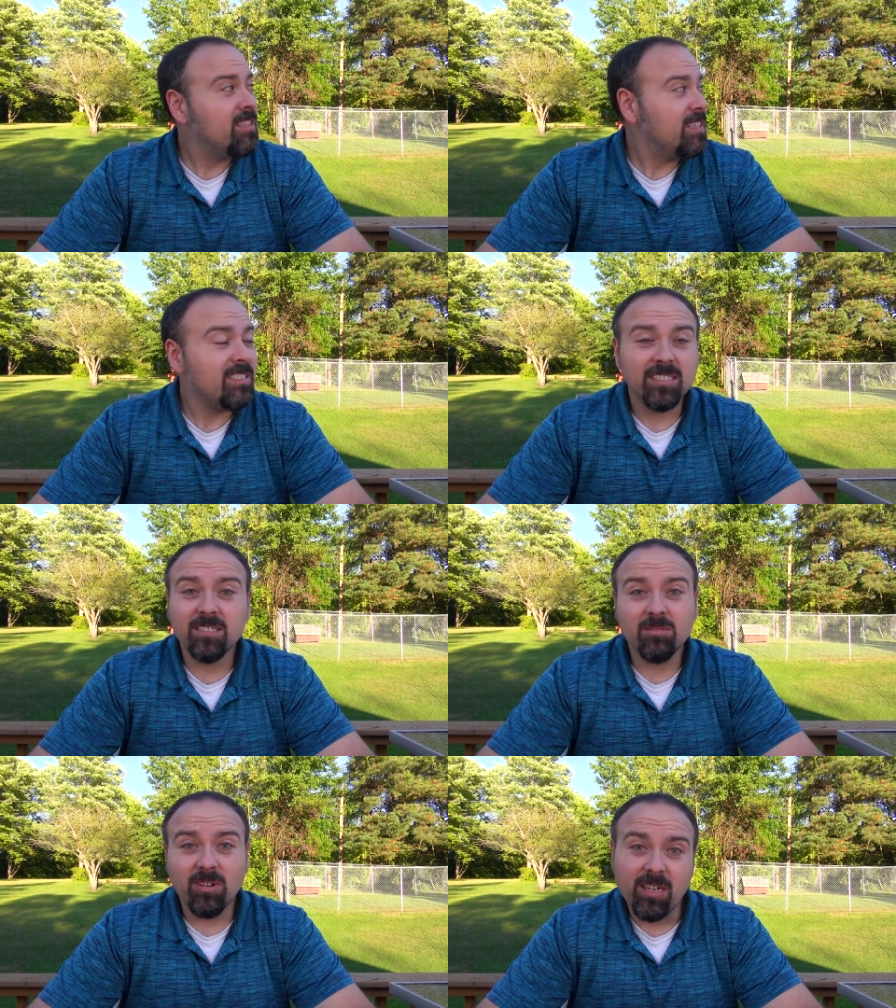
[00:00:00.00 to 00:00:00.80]
This is
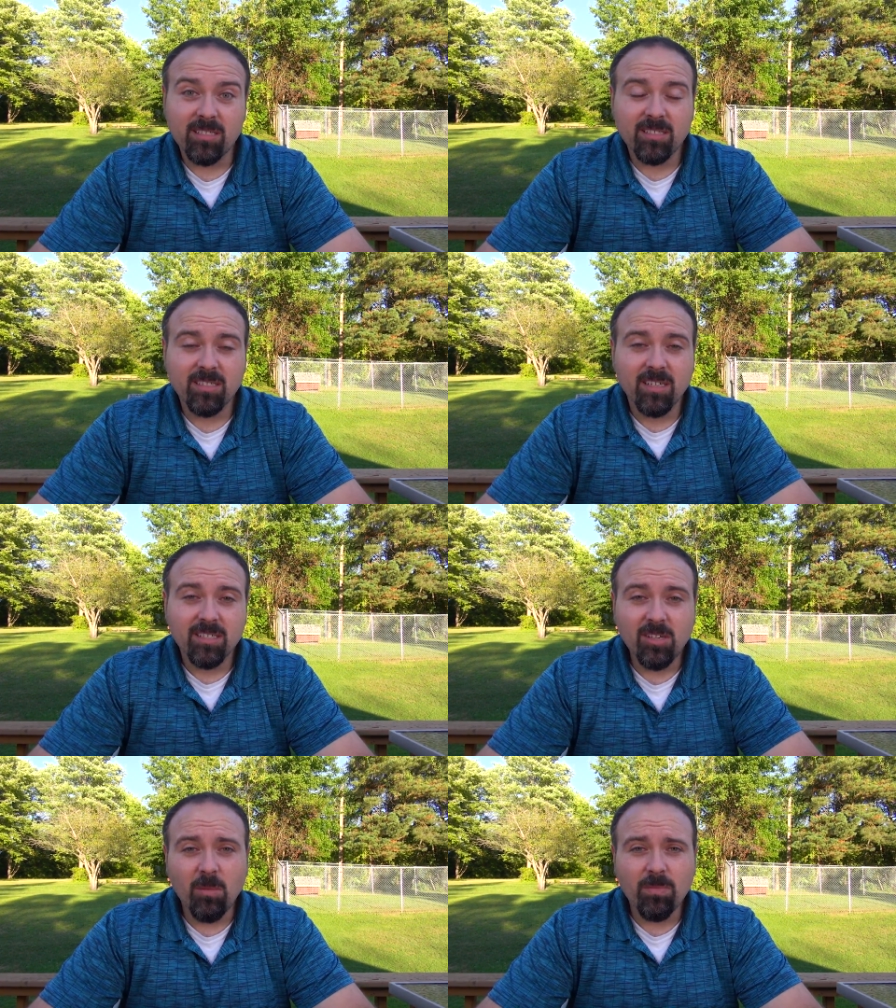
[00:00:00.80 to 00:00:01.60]
great.
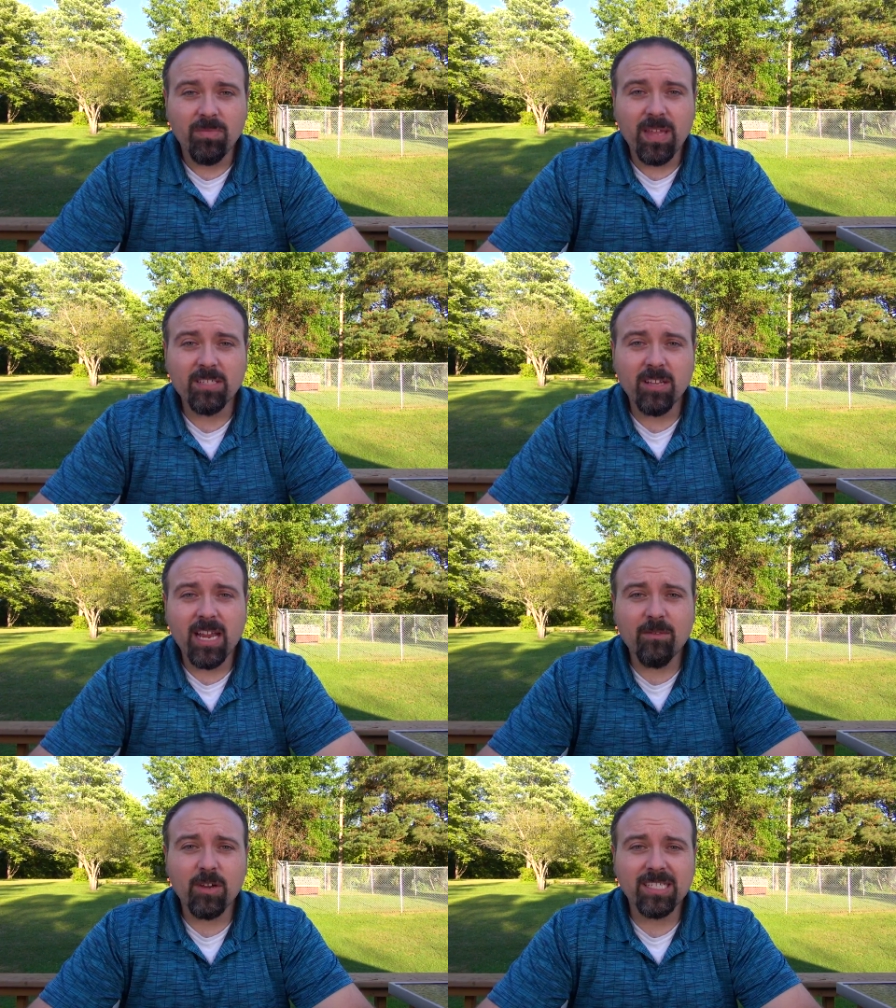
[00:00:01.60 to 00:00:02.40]
So that's all I
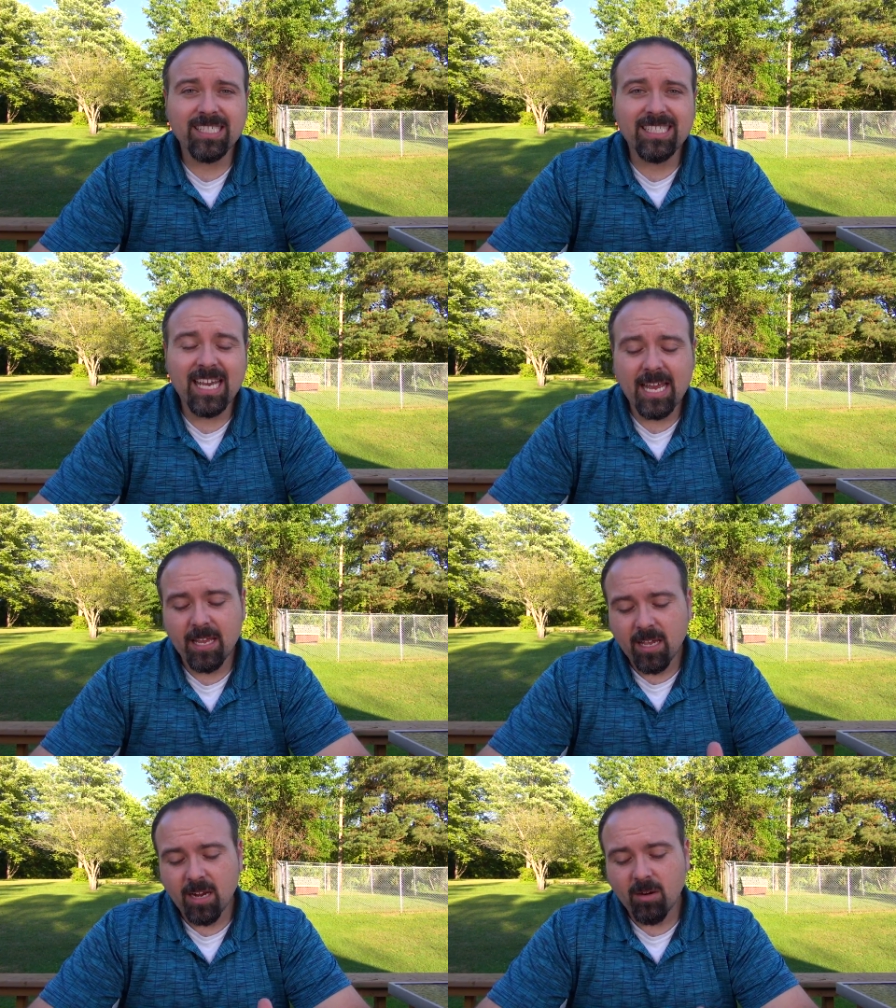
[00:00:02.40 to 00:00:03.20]
got for you today.
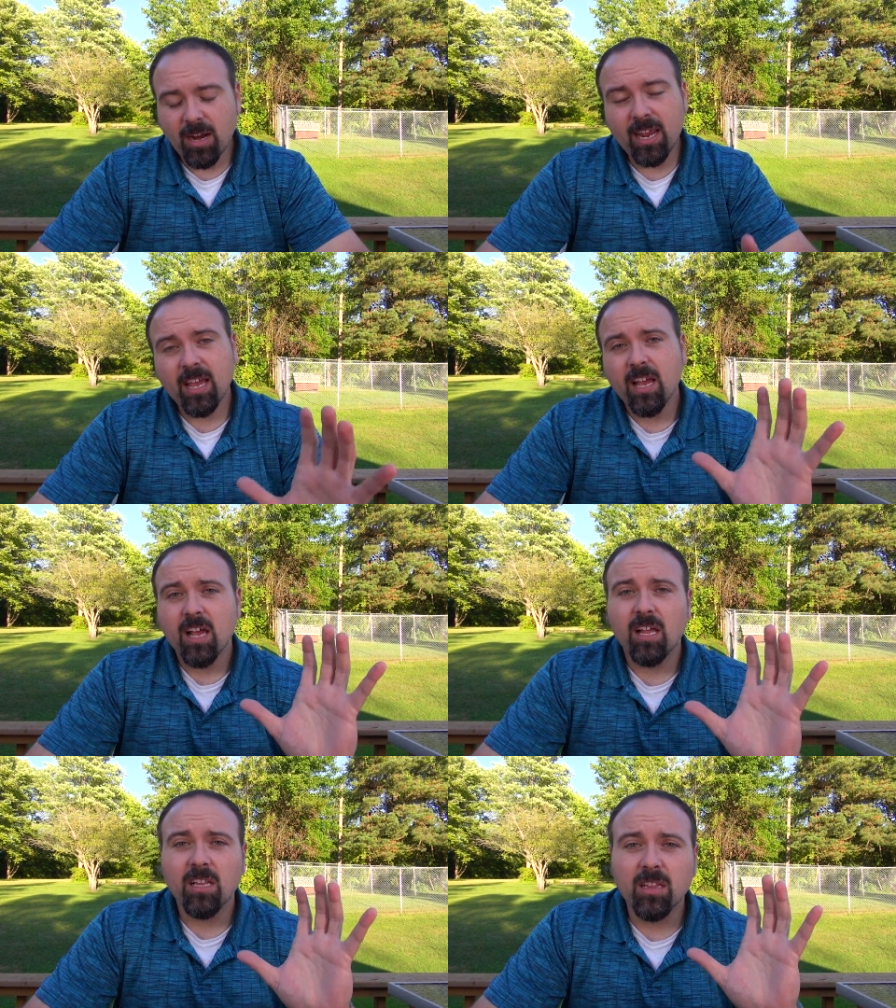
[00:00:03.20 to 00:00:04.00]
All right,
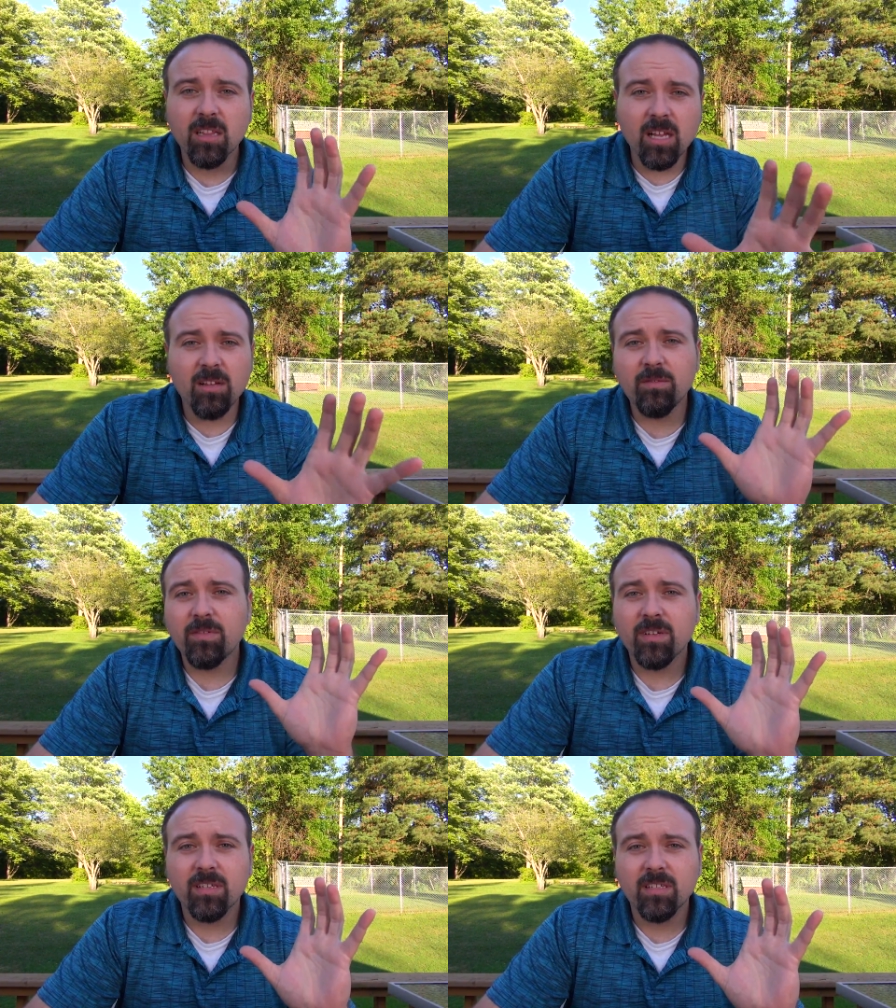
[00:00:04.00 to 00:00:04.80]

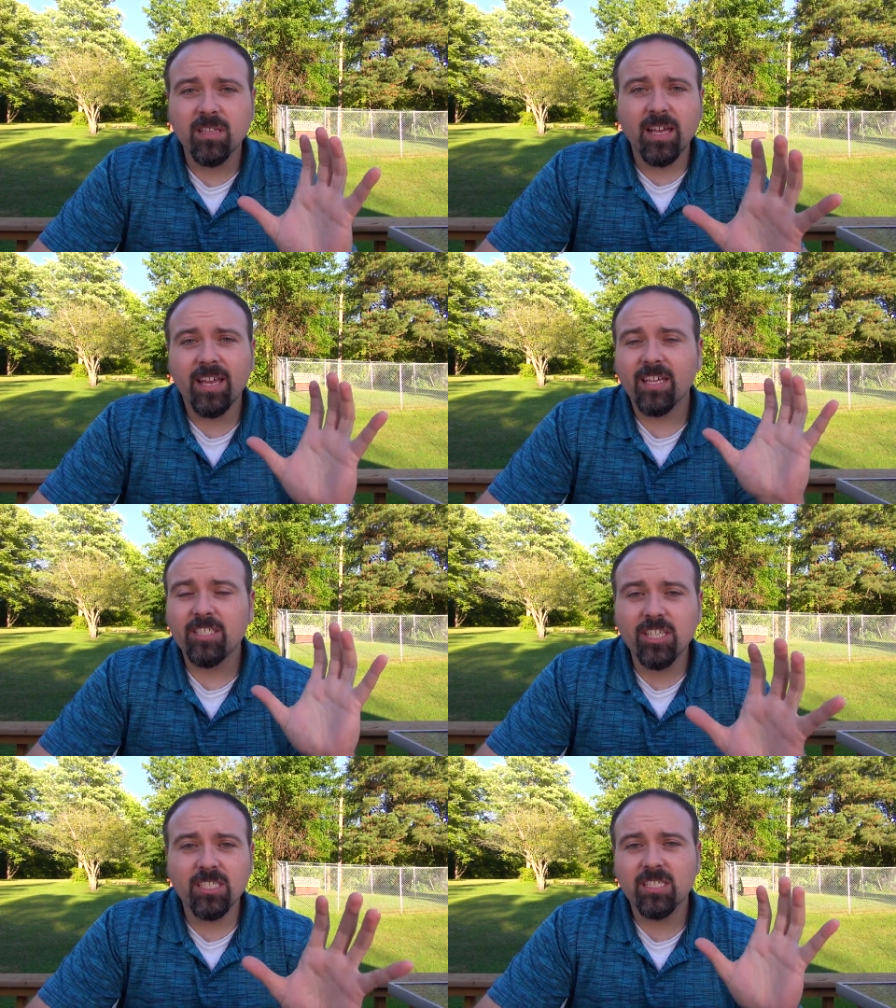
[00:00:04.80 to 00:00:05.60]
love like
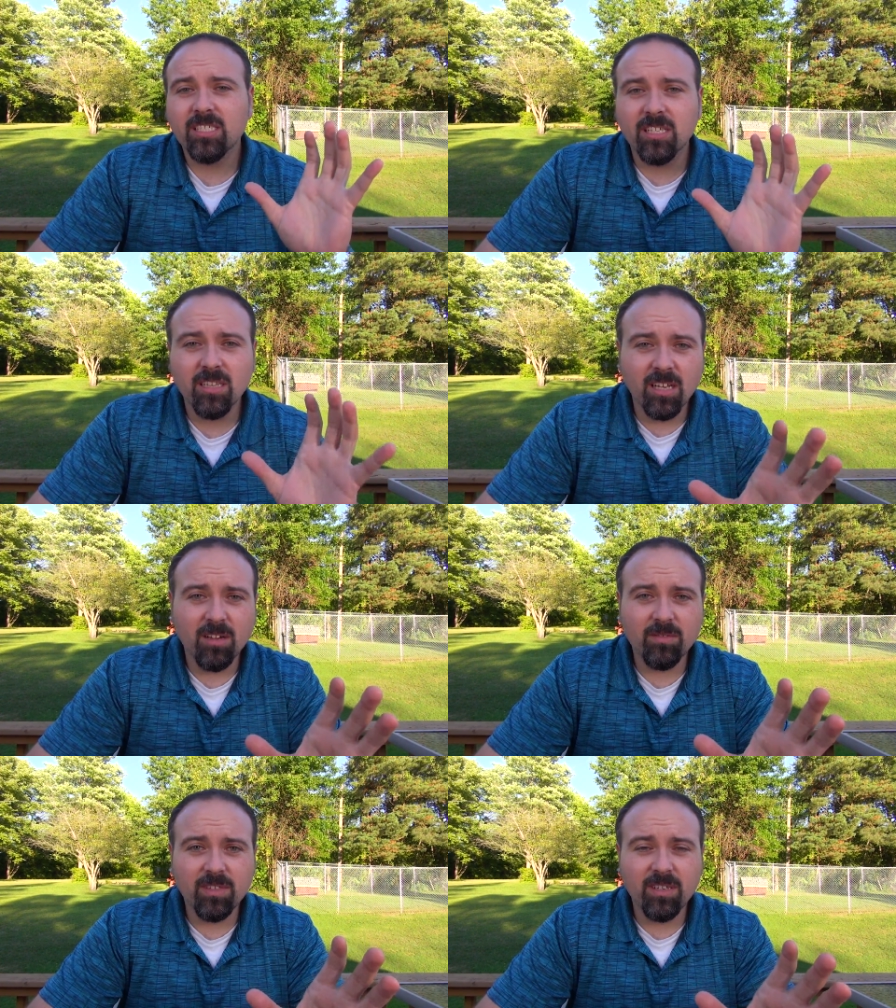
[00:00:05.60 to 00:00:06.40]
Jesus
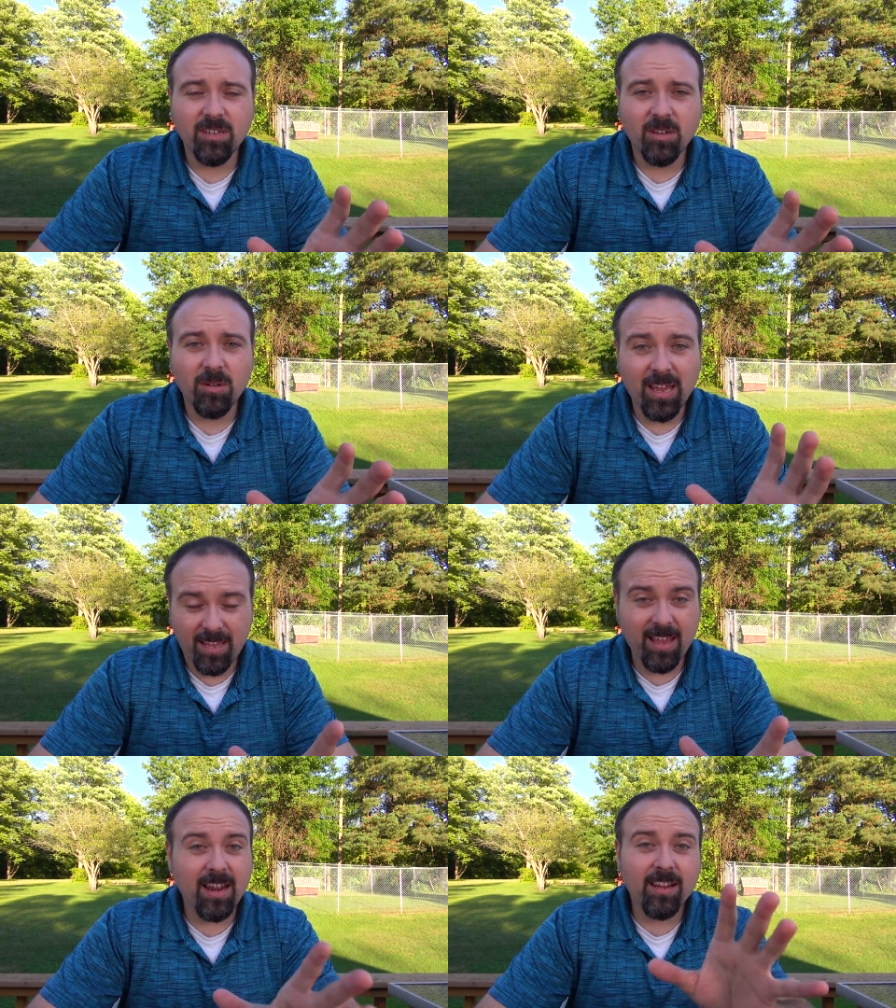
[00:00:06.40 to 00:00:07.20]
loved, you know. And,
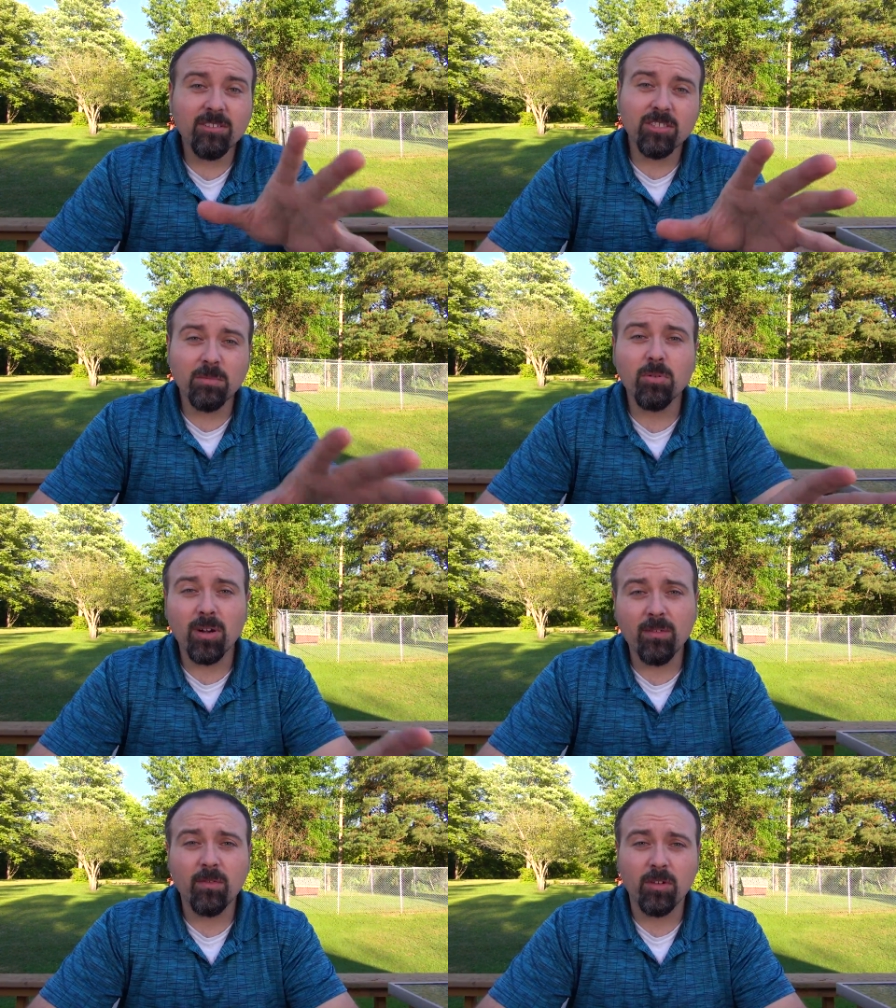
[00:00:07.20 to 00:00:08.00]
and here's a good prayer for